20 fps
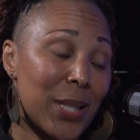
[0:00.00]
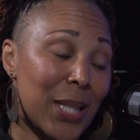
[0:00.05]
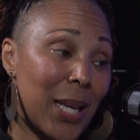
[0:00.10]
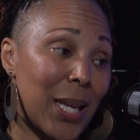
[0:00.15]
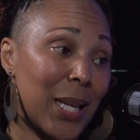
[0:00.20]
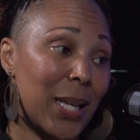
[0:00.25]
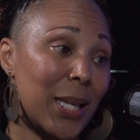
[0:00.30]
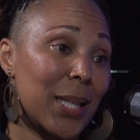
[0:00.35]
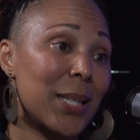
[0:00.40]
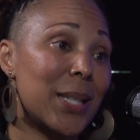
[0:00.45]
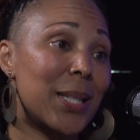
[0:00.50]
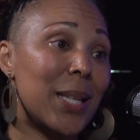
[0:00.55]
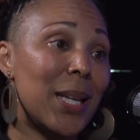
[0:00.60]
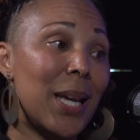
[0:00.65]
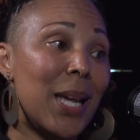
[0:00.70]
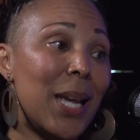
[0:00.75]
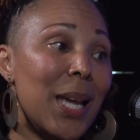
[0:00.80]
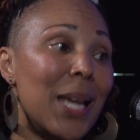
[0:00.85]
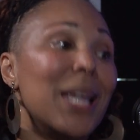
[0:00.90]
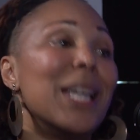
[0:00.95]
things,
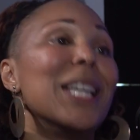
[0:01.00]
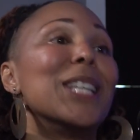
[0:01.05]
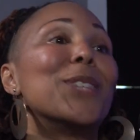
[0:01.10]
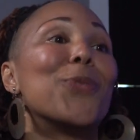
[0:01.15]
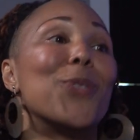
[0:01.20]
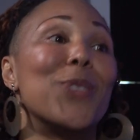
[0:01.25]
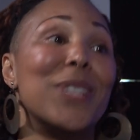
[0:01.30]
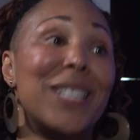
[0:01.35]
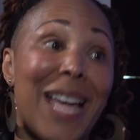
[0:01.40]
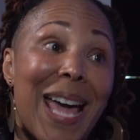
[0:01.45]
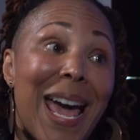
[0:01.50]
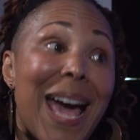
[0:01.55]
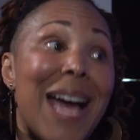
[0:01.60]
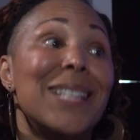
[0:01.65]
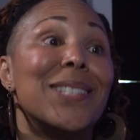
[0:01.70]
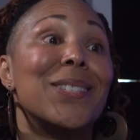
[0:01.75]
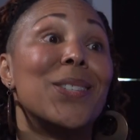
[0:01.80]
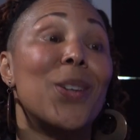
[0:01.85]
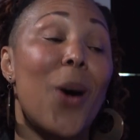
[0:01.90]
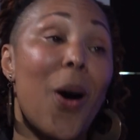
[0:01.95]
is for
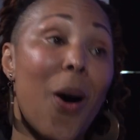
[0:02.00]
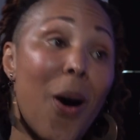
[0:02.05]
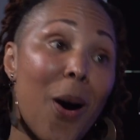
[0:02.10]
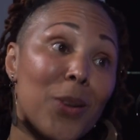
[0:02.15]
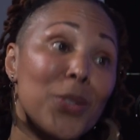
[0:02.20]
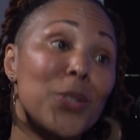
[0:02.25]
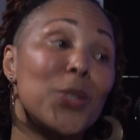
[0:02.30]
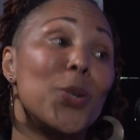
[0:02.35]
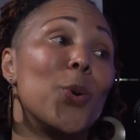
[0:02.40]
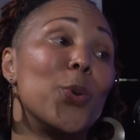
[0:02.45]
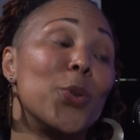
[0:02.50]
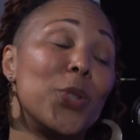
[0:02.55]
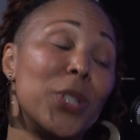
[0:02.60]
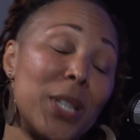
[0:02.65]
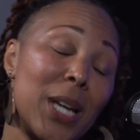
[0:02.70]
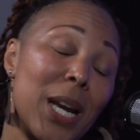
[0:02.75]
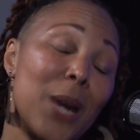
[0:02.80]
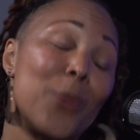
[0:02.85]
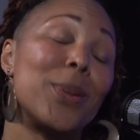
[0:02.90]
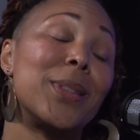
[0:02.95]
dads to also
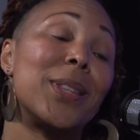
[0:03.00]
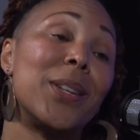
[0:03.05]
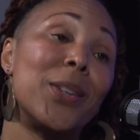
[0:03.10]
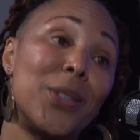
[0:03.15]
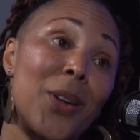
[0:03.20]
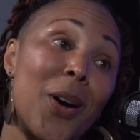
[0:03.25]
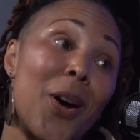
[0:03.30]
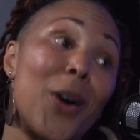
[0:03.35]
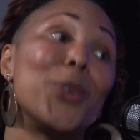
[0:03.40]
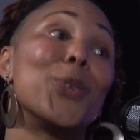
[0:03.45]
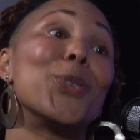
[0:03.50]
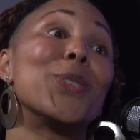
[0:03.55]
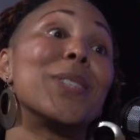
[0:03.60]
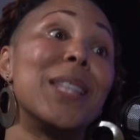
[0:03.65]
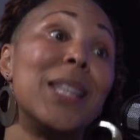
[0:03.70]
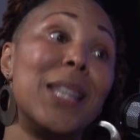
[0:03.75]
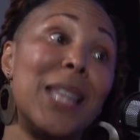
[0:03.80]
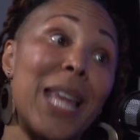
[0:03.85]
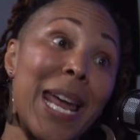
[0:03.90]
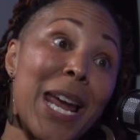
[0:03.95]
share with their daughters
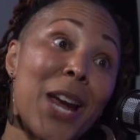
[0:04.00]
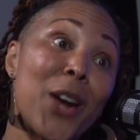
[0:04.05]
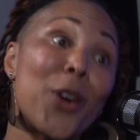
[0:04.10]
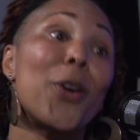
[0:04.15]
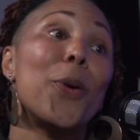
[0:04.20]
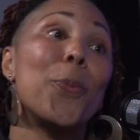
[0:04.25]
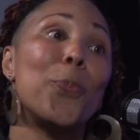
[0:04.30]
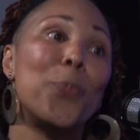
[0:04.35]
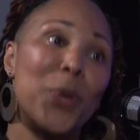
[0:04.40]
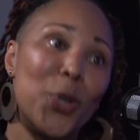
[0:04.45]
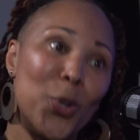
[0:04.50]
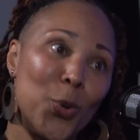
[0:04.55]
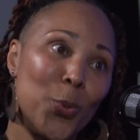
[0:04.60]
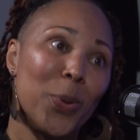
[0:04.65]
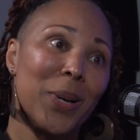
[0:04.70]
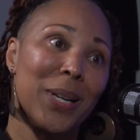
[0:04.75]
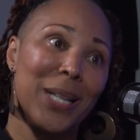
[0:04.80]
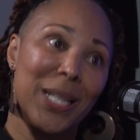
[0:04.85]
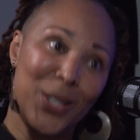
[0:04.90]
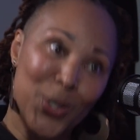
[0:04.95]
their
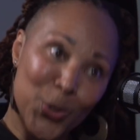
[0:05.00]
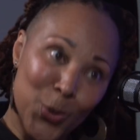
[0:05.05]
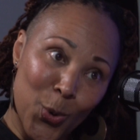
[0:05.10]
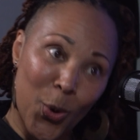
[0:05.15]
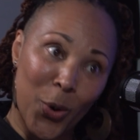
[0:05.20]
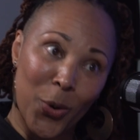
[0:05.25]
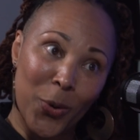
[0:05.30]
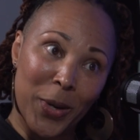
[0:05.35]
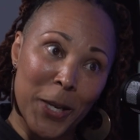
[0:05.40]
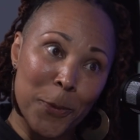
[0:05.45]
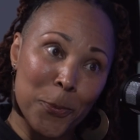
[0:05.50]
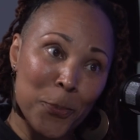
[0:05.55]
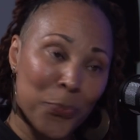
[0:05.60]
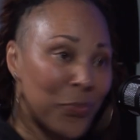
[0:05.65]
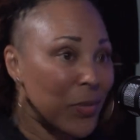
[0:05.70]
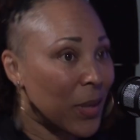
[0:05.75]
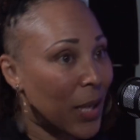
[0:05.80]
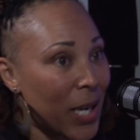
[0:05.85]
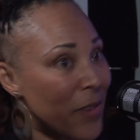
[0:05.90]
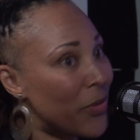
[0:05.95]
puberty story.
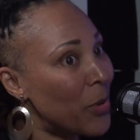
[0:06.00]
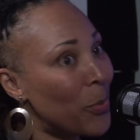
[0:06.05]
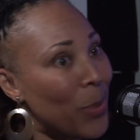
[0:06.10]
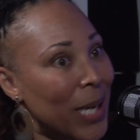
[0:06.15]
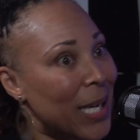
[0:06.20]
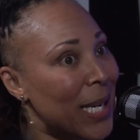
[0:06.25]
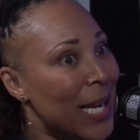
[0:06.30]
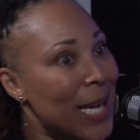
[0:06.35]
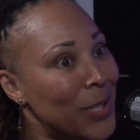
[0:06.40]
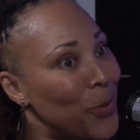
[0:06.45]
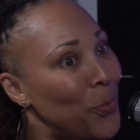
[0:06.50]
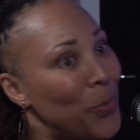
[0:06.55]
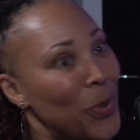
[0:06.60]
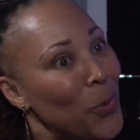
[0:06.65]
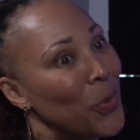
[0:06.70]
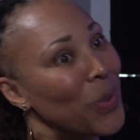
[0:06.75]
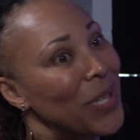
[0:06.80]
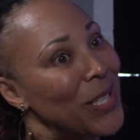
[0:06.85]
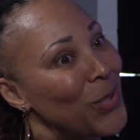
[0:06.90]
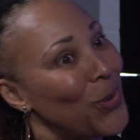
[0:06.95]
Everybody has a
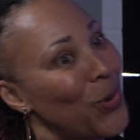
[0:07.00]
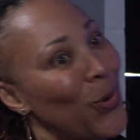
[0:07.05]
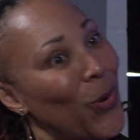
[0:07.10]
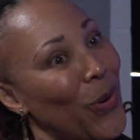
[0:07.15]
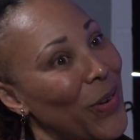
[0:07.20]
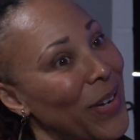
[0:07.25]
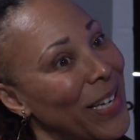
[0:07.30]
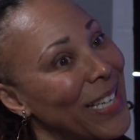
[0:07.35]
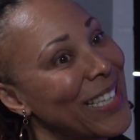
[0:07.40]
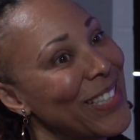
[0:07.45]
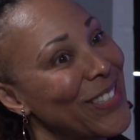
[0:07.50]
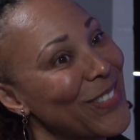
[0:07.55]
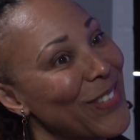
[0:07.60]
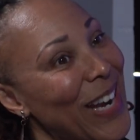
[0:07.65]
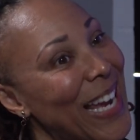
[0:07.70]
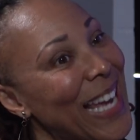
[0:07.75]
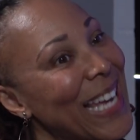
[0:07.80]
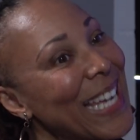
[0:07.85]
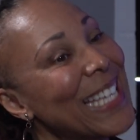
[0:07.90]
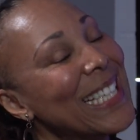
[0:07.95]
puberty story,
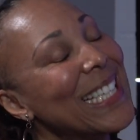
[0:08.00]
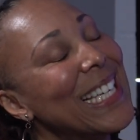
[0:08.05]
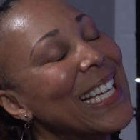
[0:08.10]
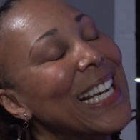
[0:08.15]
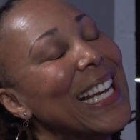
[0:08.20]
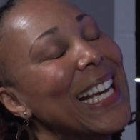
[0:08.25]
right?